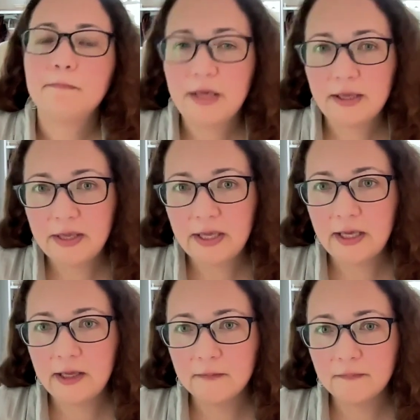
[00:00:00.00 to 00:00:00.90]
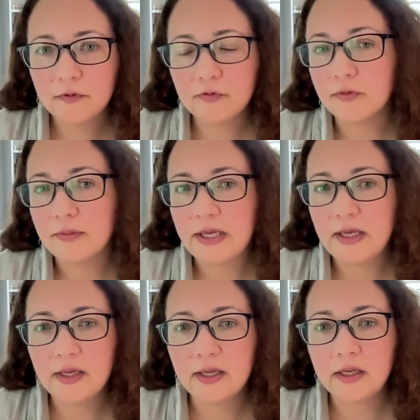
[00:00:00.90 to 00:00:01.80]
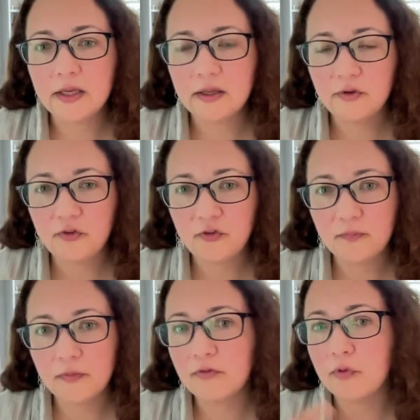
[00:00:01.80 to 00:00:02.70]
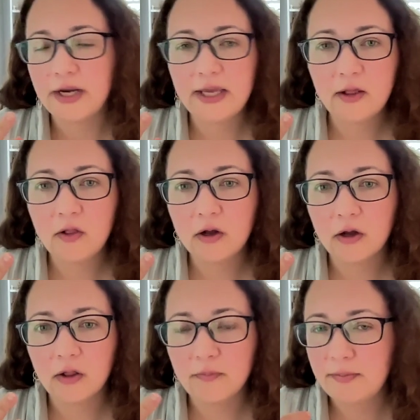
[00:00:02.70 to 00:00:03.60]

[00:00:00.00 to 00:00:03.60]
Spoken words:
maybe for me, it is avoiding alcohol.